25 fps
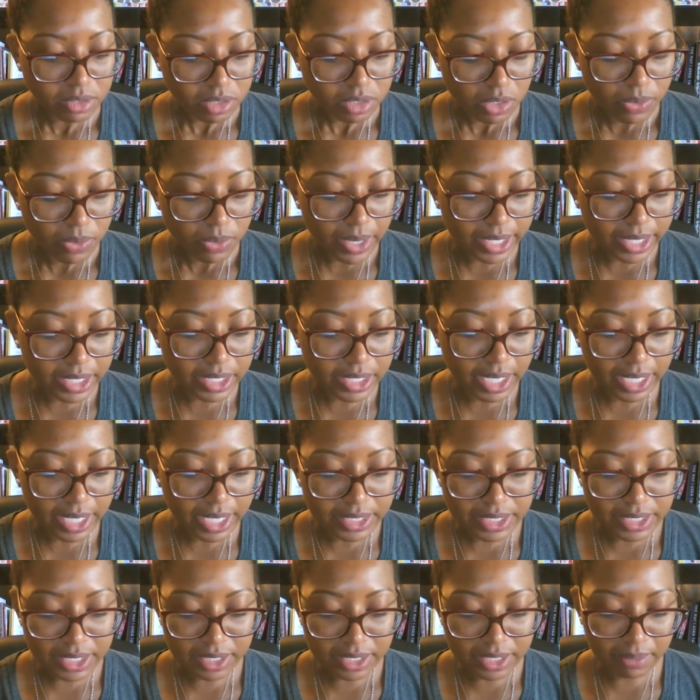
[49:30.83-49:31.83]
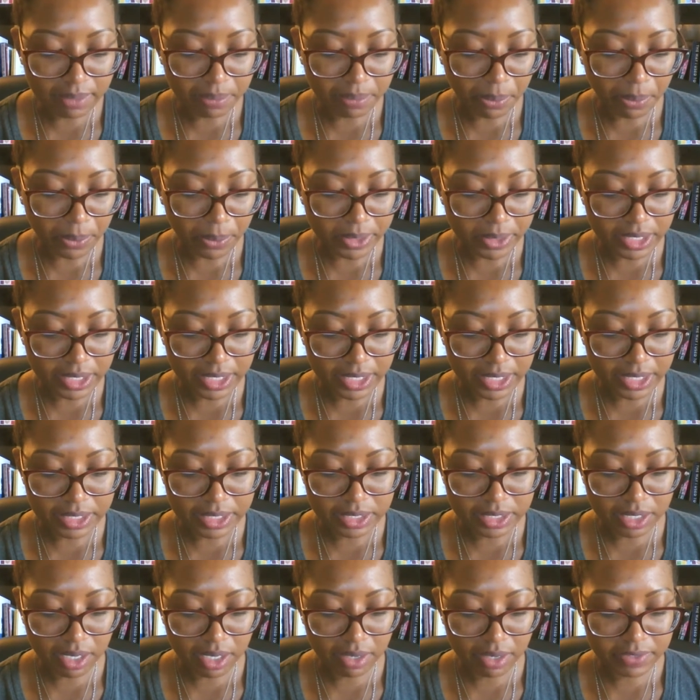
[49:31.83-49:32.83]
Recognizing the
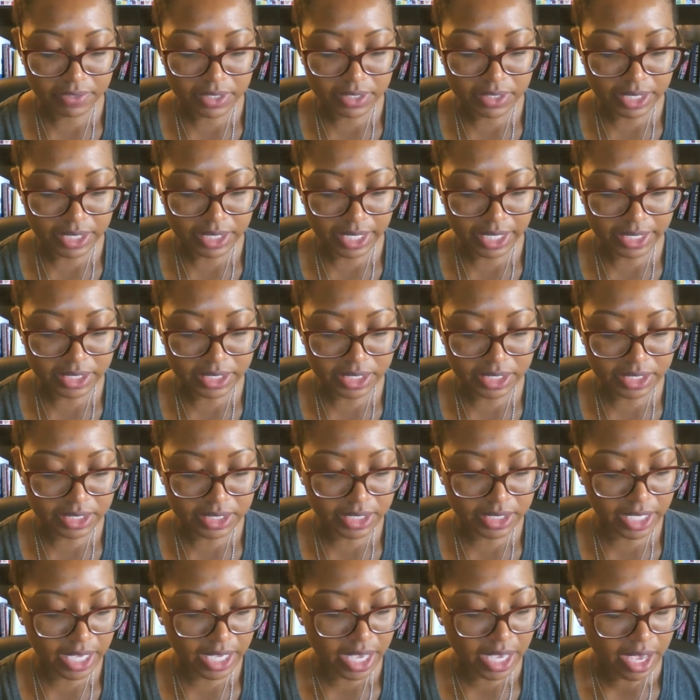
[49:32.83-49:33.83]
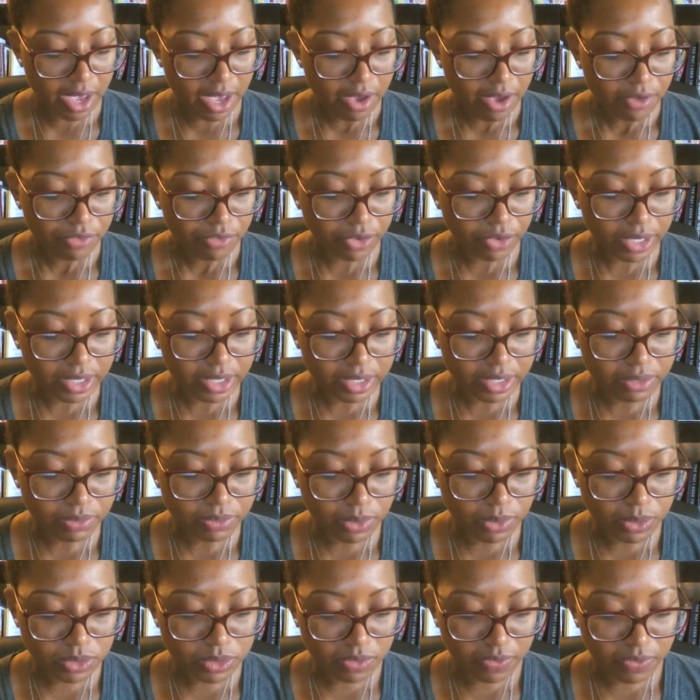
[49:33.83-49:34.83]
importance of this agency, Franklin
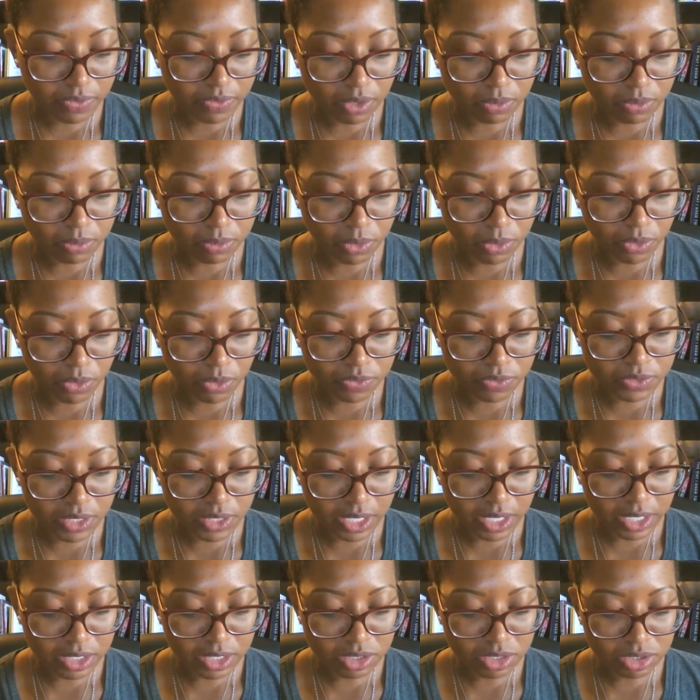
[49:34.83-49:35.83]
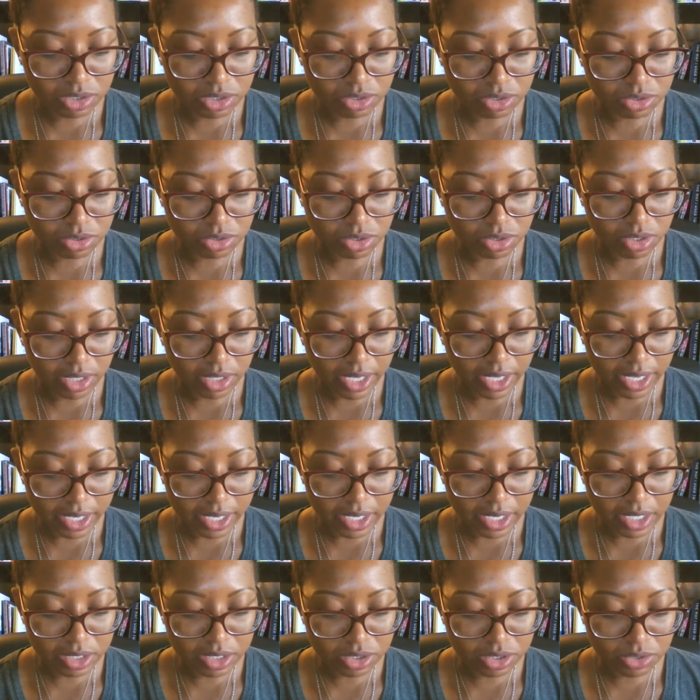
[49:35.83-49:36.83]
Roosevelt moved it
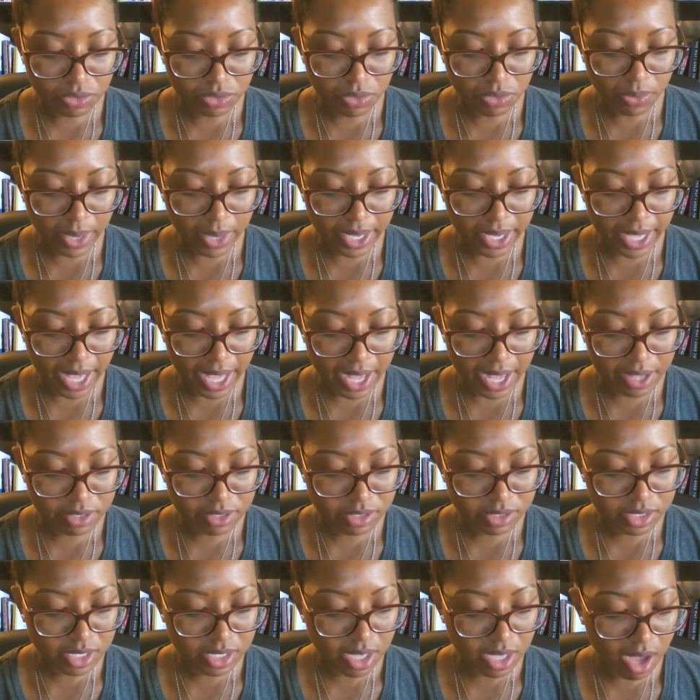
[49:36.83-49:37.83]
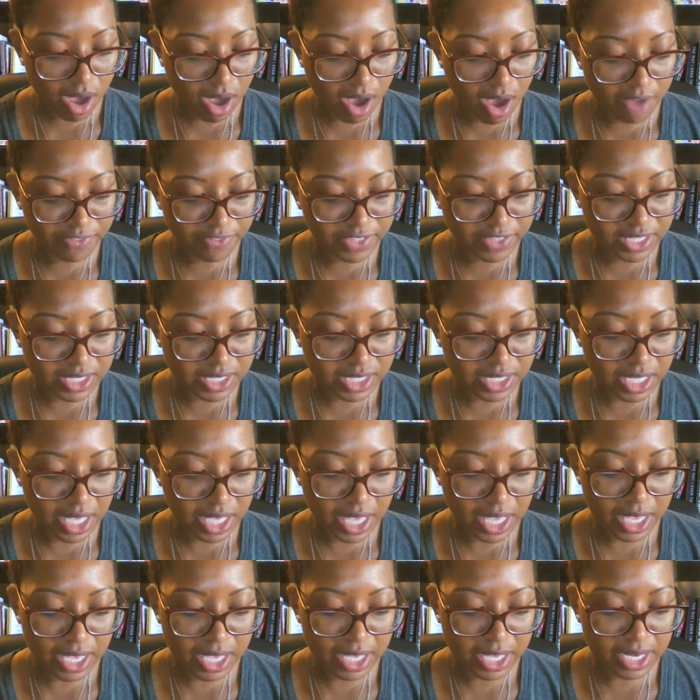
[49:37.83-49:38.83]
into the White House office
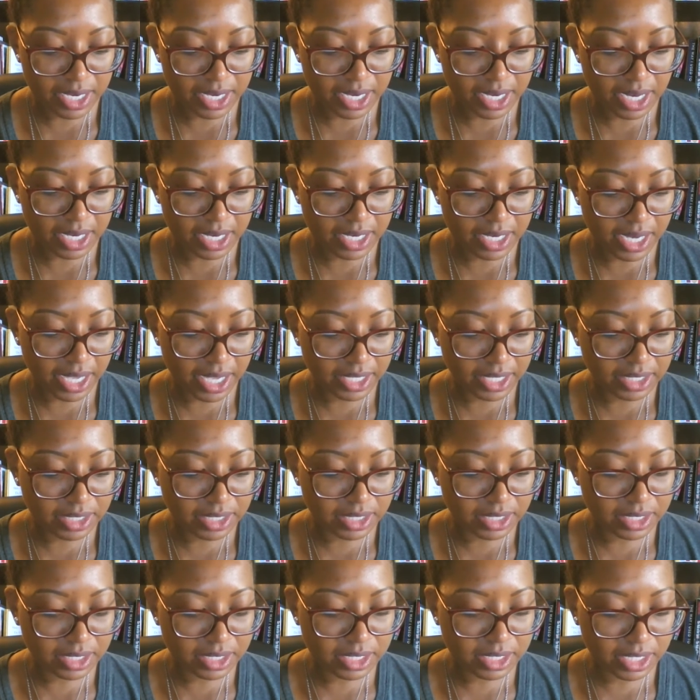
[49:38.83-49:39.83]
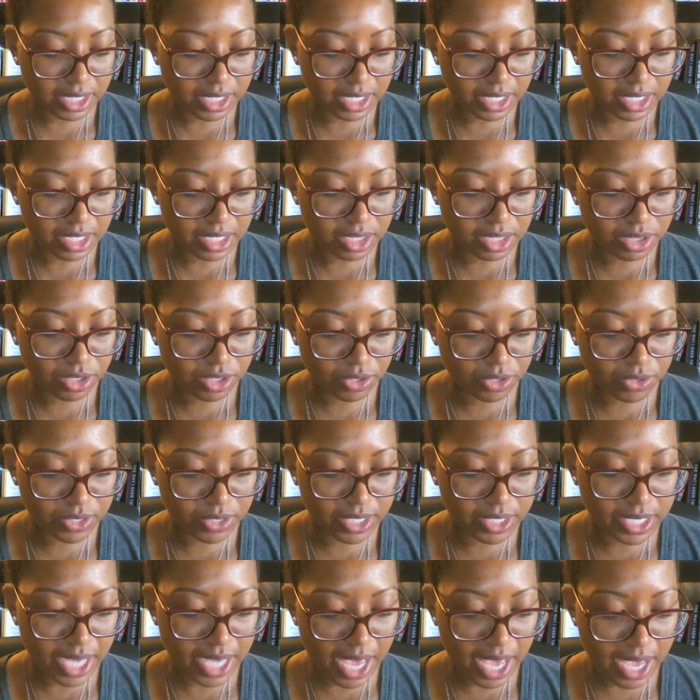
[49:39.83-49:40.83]
in
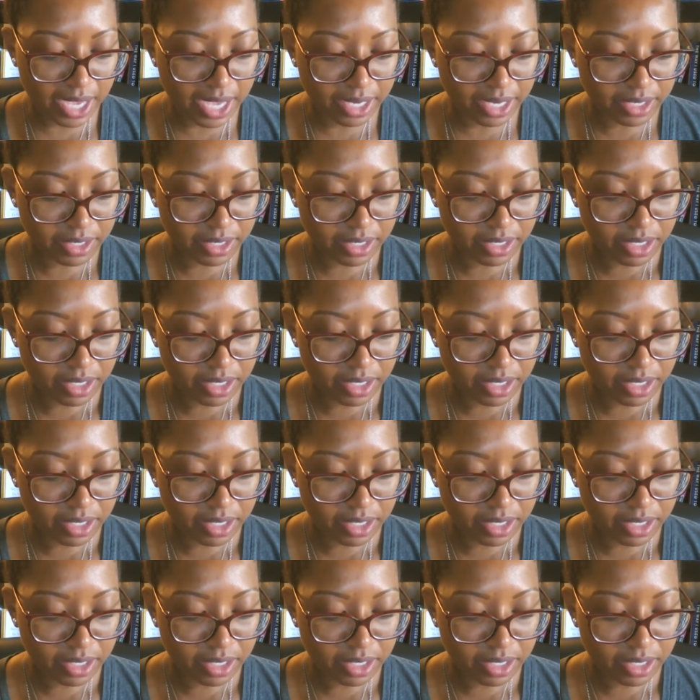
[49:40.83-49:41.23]
1939.